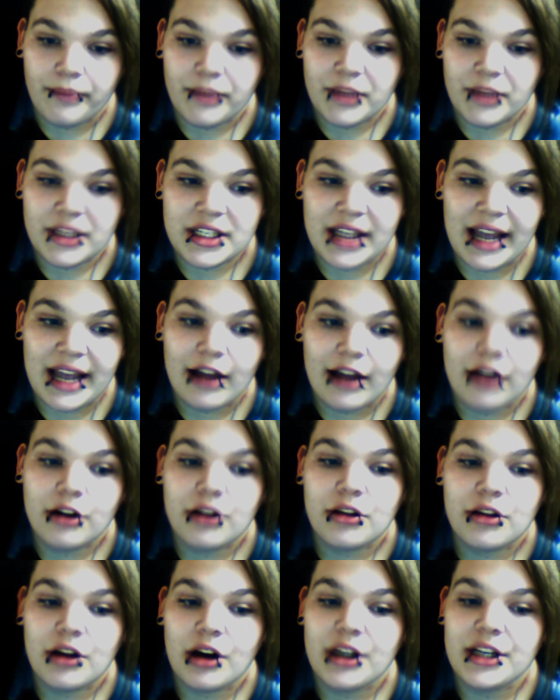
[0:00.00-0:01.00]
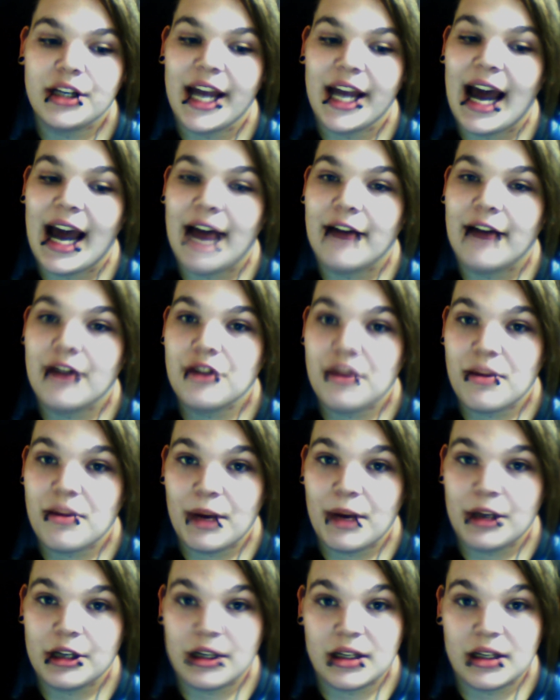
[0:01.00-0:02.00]
the second or third day after the
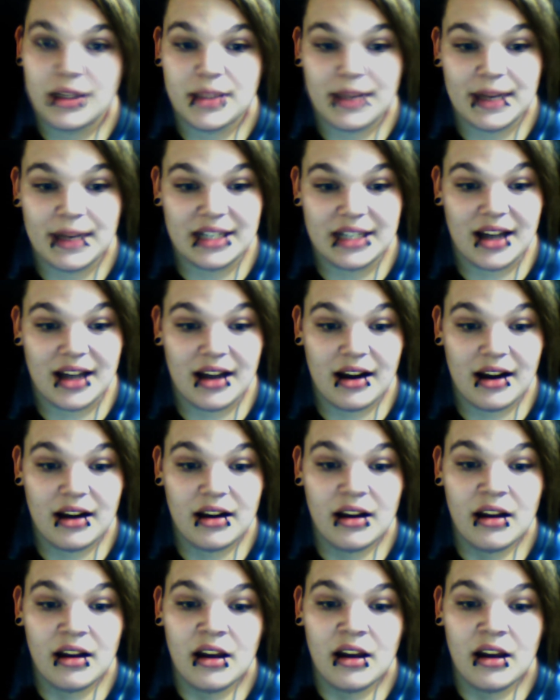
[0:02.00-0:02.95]
piercing's been done,